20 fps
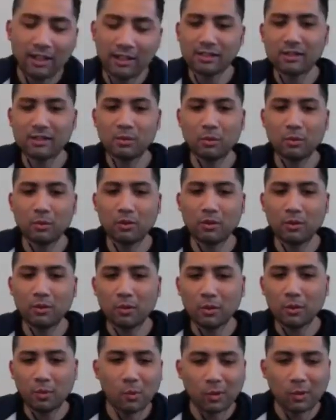is
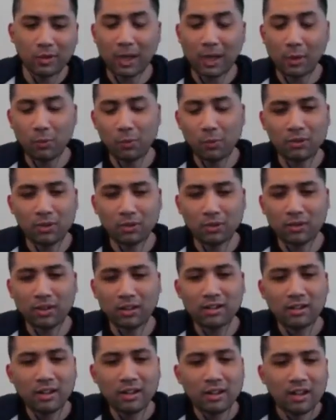we love
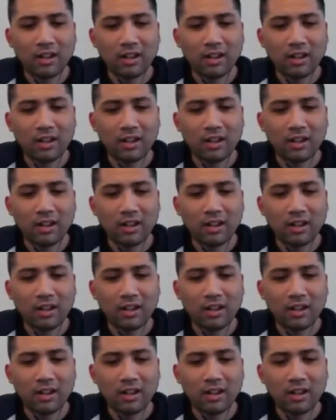you, Rick.